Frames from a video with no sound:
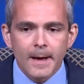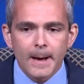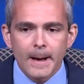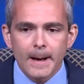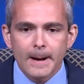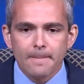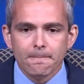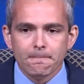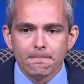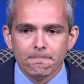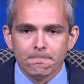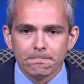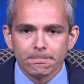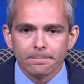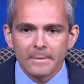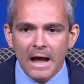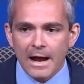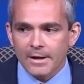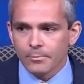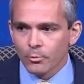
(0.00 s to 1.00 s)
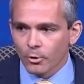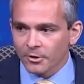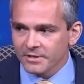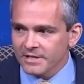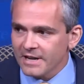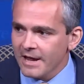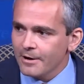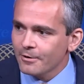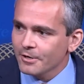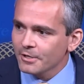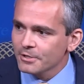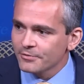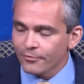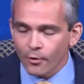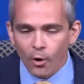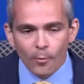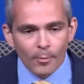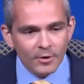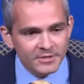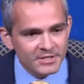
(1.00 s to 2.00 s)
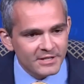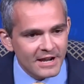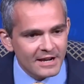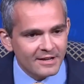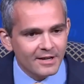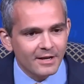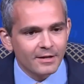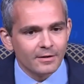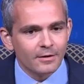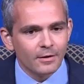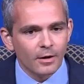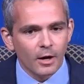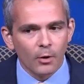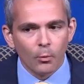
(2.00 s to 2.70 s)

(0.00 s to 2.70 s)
I worked at Heritage for almost a decade,